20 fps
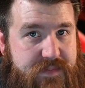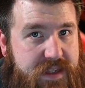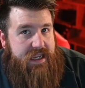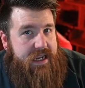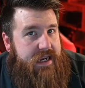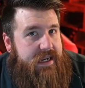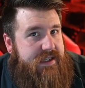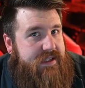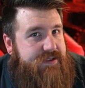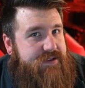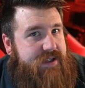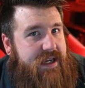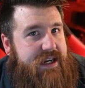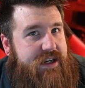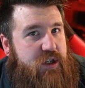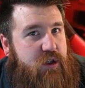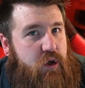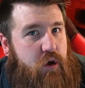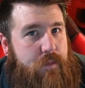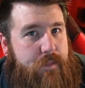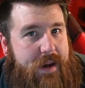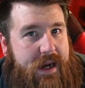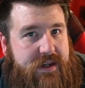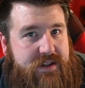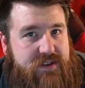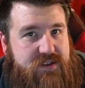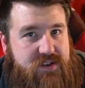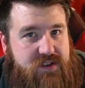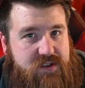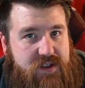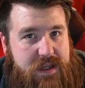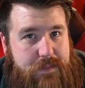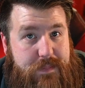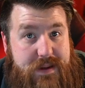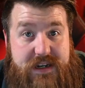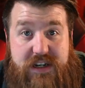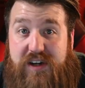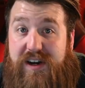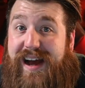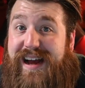He decided to go back to sleep
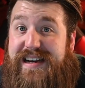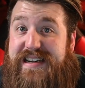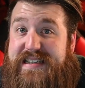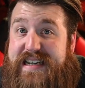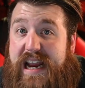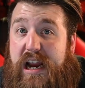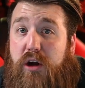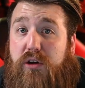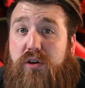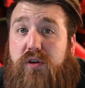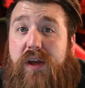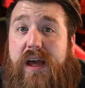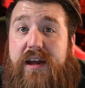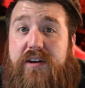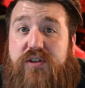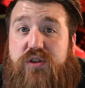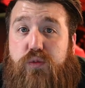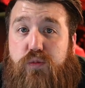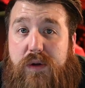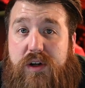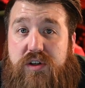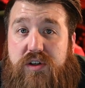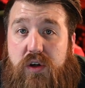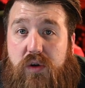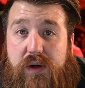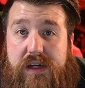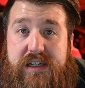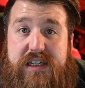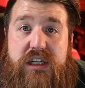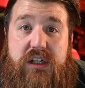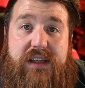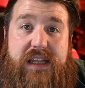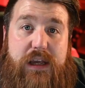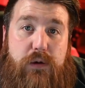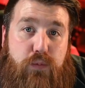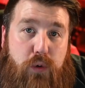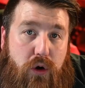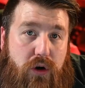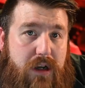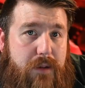and did not dare look out his window until
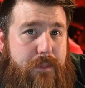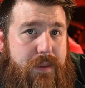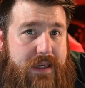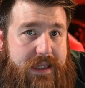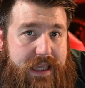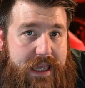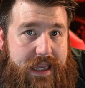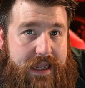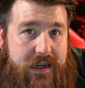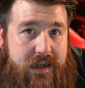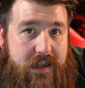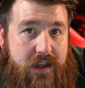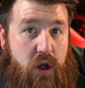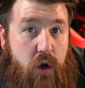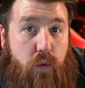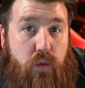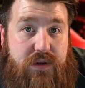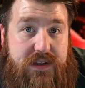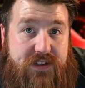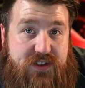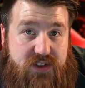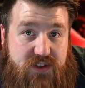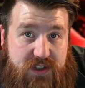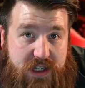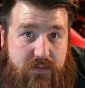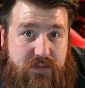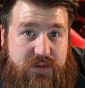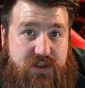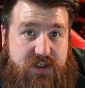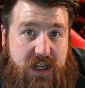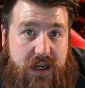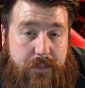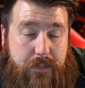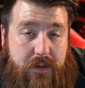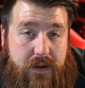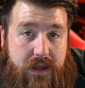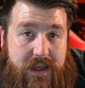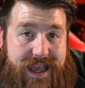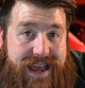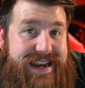he woke up again when the sun was
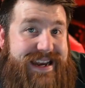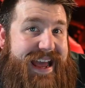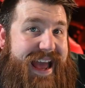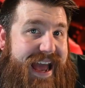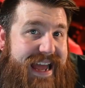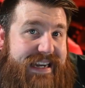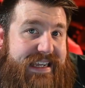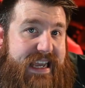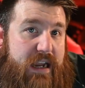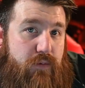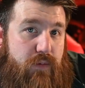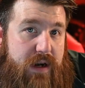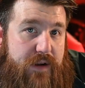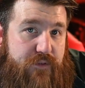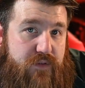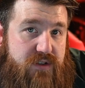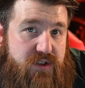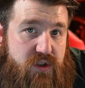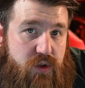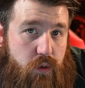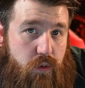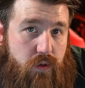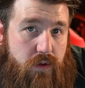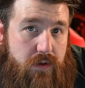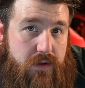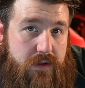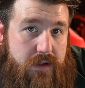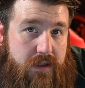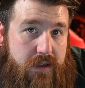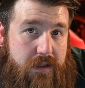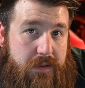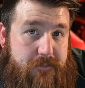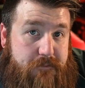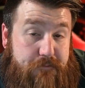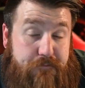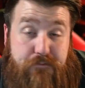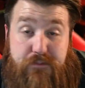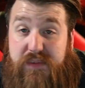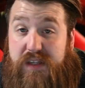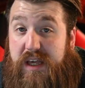up and had to get ready for school.
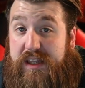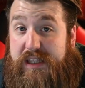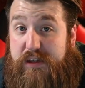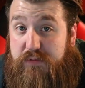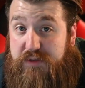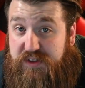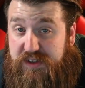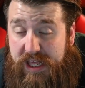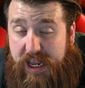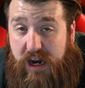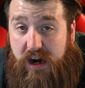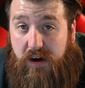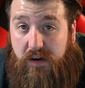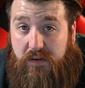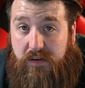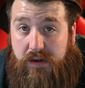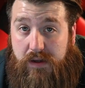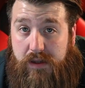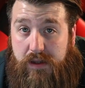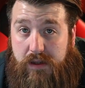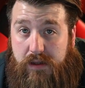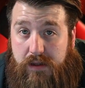Nothing was there.